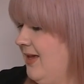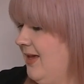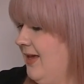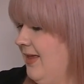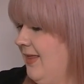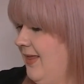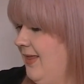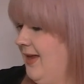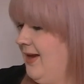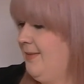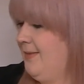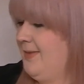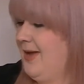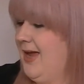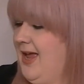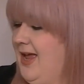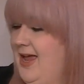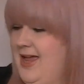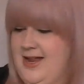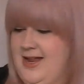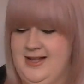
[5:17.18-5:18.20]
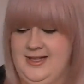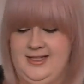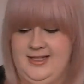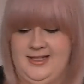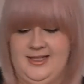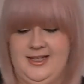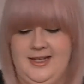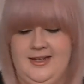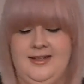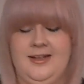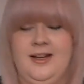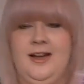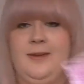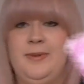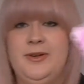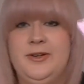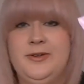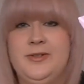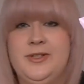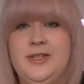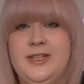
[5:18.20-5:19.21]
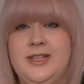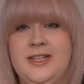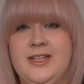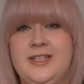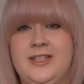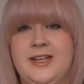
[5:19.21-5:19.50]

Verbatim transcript: Then on my ends, I've been using this